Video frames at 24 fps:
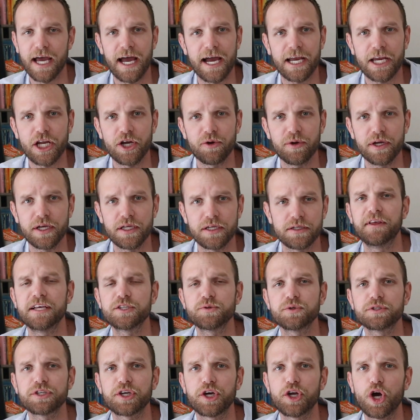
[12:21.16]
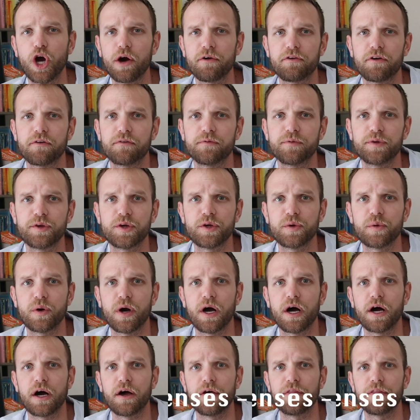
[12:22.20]
accurate. This was a good
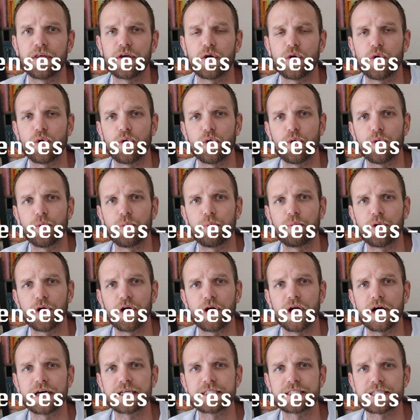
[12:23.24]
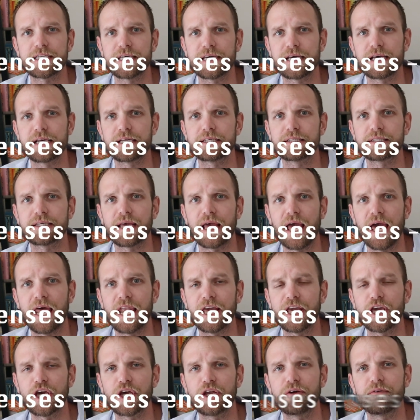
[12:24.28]
overview on the whole process, and
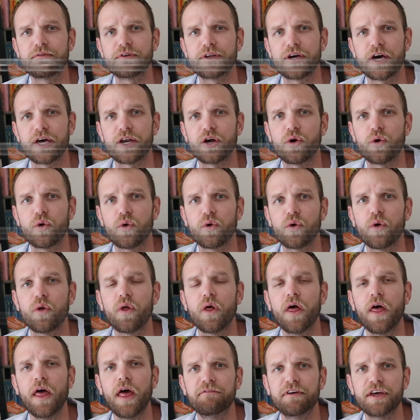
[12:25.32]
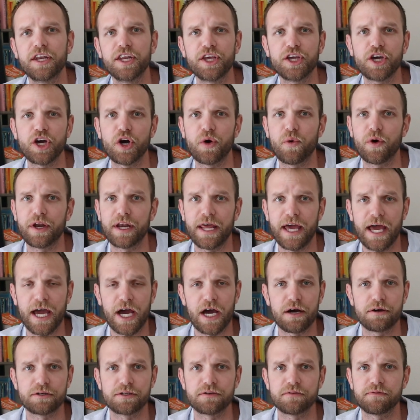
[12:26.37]
I could have done a whole video on
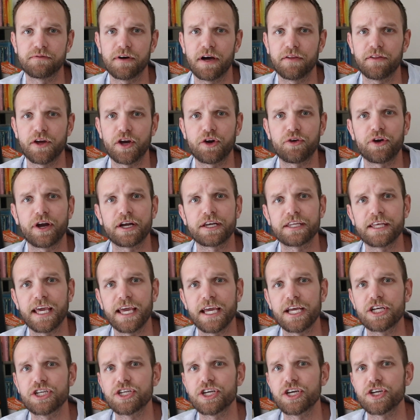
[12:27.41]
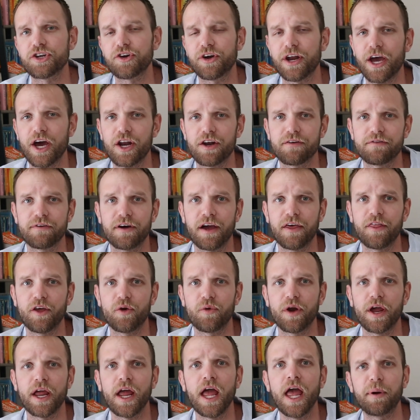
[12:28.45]
how to find the correct agent or how to find the
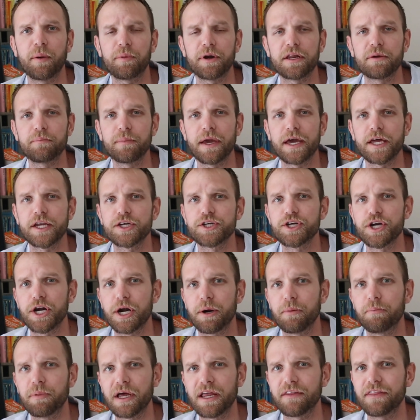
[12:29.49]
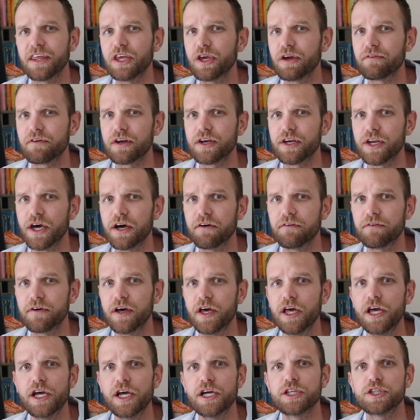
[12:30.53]
right property manager, but I think you have enough
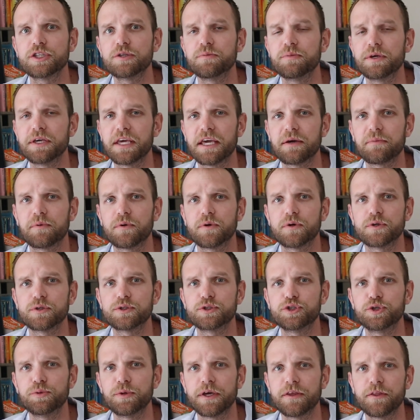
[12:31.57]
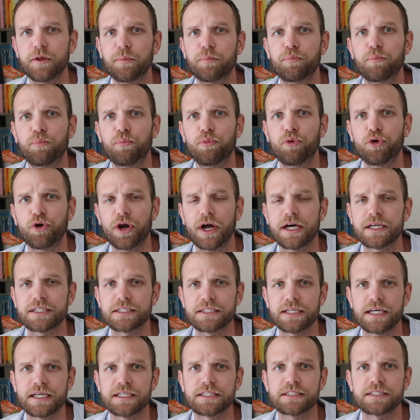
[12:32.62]
to be able to be in the
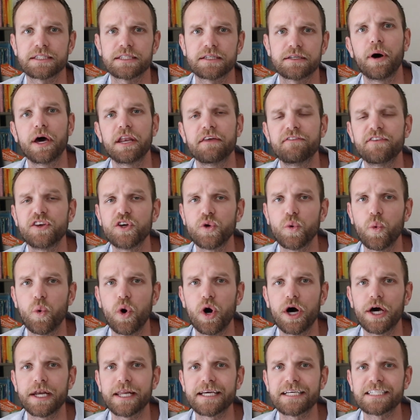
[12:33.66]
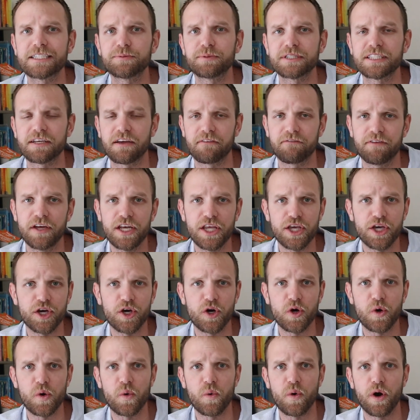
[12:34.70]
process. But if you want a specific
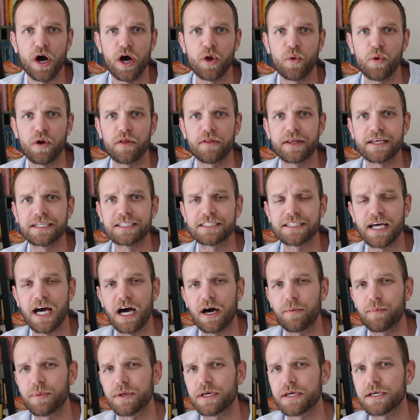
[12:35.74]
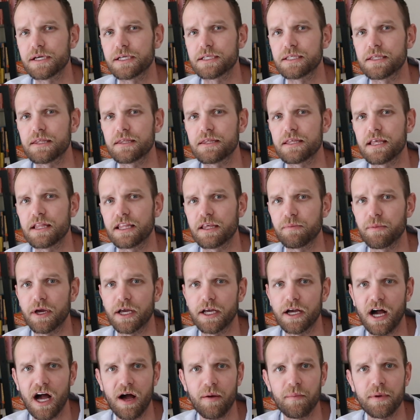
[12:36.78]
video on one of these topics, then leave me a
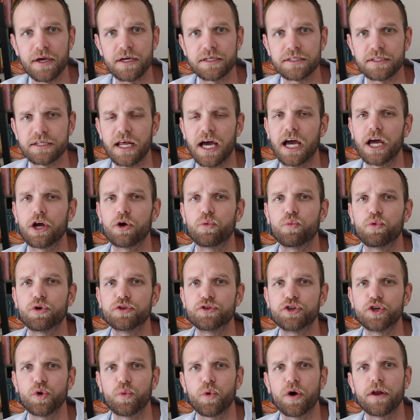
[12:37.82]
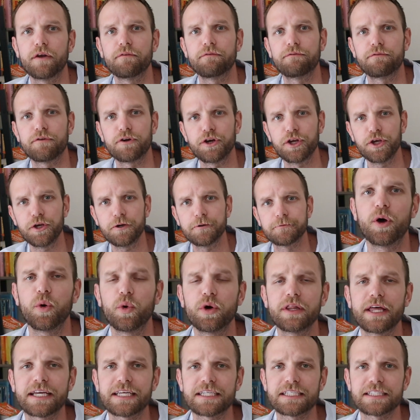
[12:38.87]
comment and I will do one for you. But I
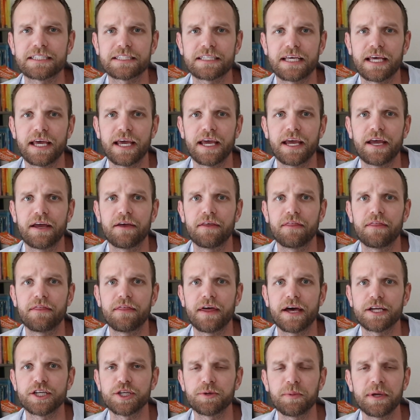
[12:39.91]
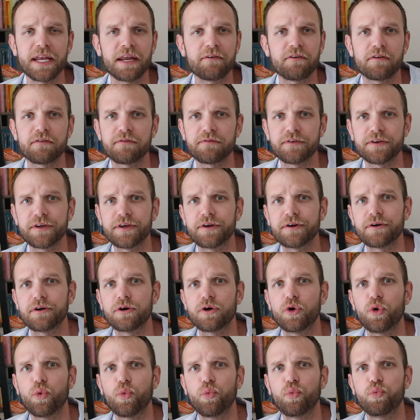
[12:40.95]
would like to say that you may never feel